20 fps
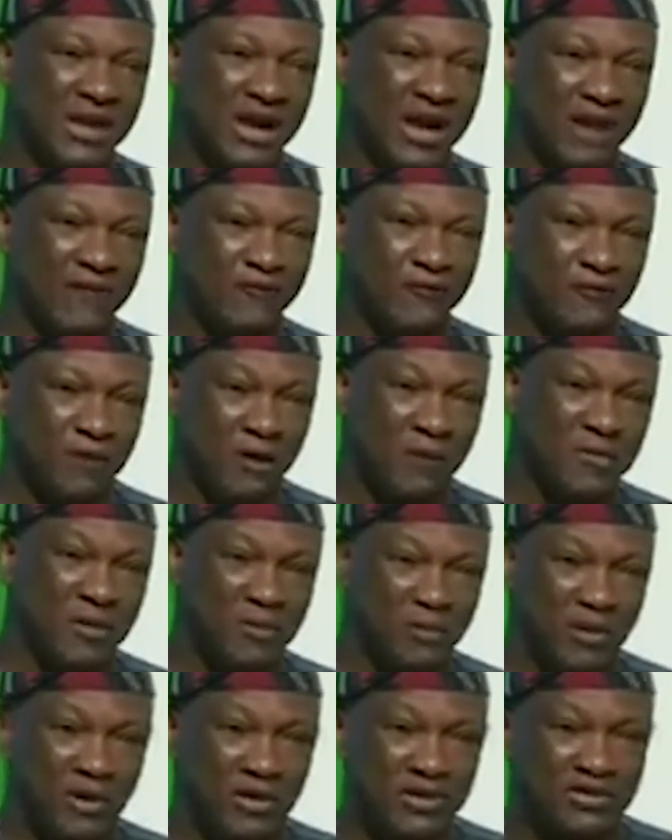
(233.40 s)
from the
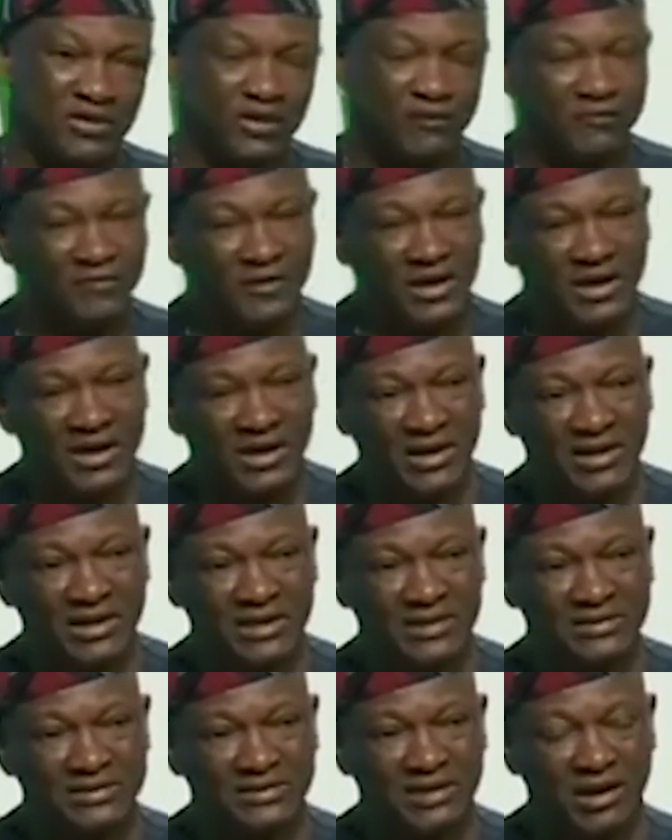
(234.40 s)
point
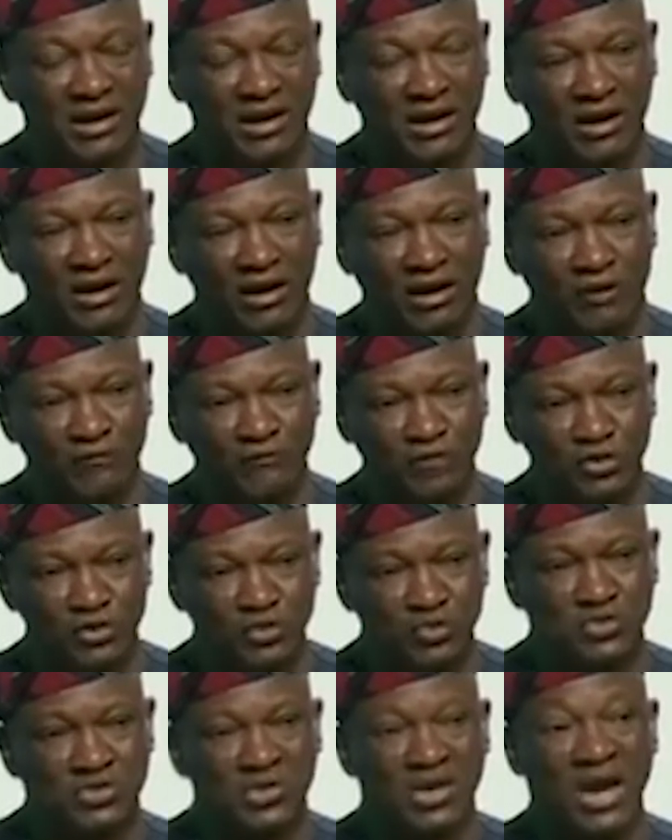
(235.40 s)
of
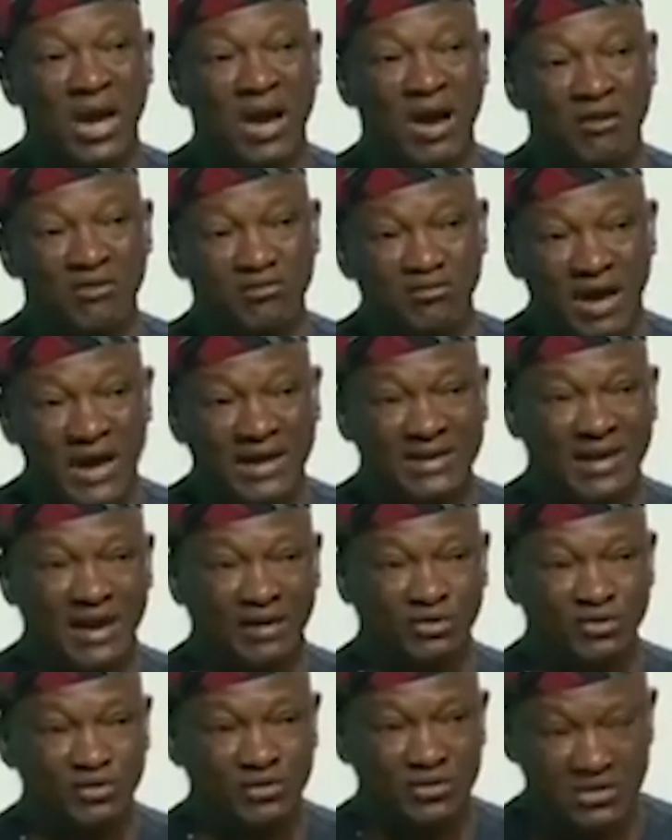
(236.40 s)
use right down
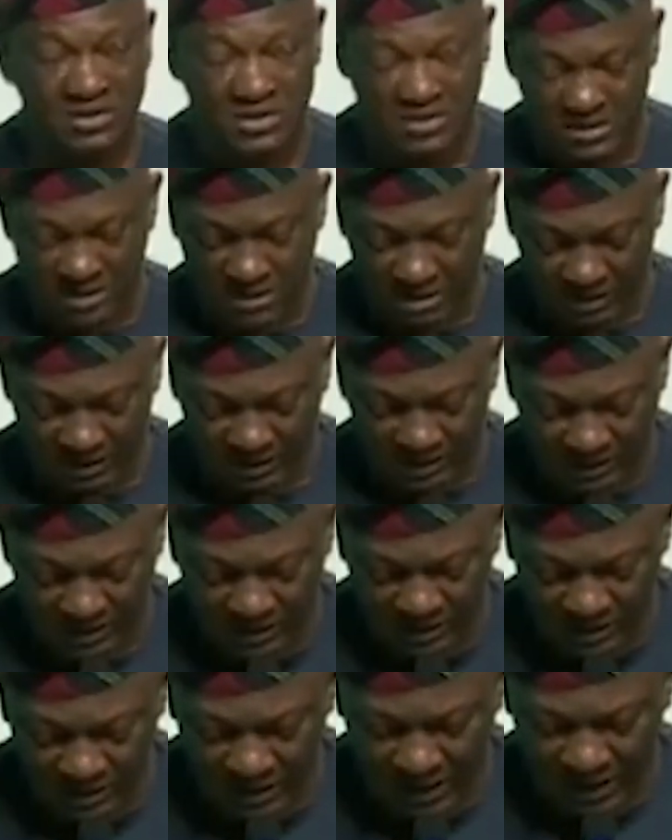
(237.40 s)
to
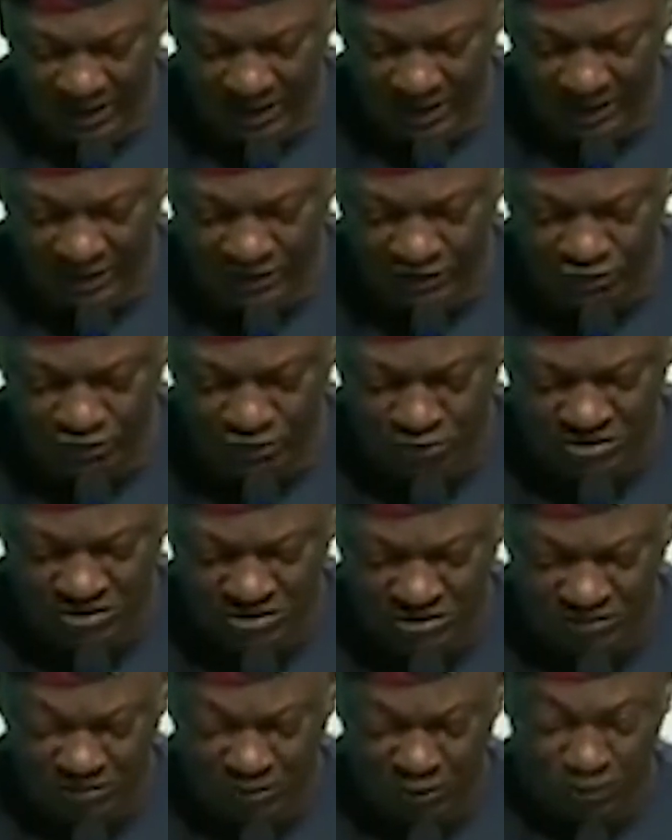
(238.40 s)
the to
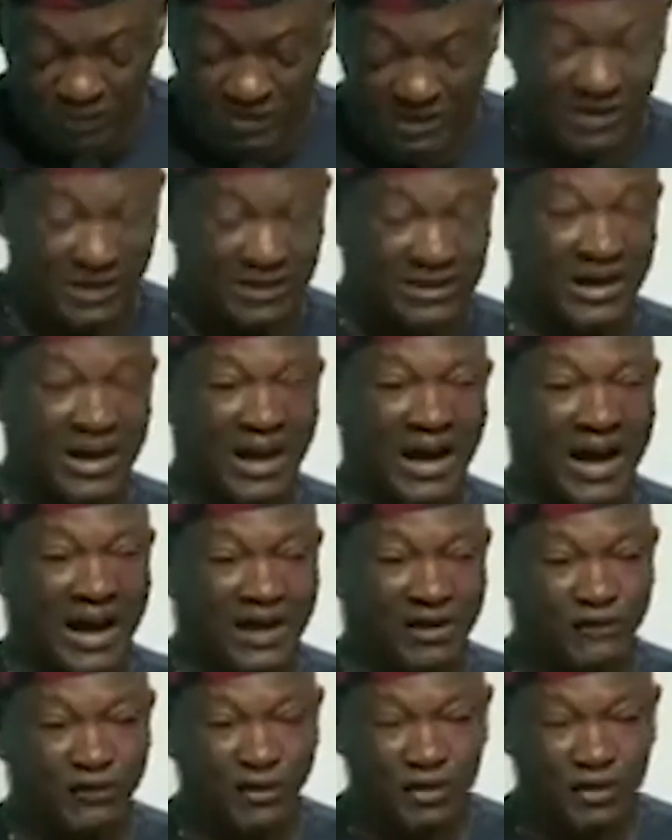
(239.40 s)
disposal. And of course,